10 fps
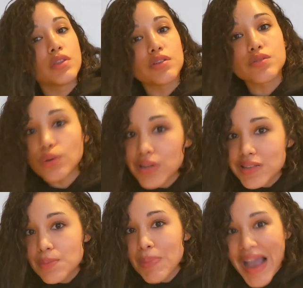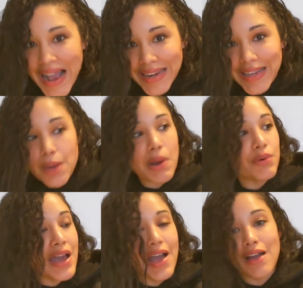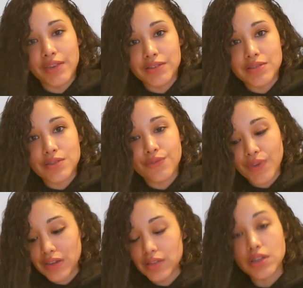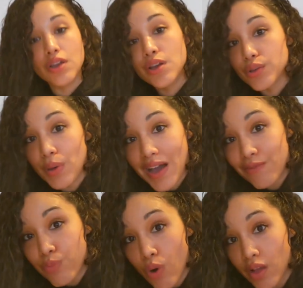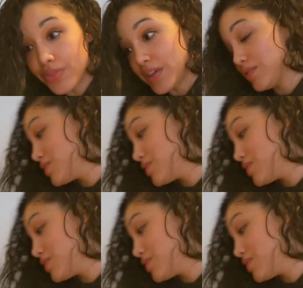There's no need to panic about not having disinfectant. You have one, that's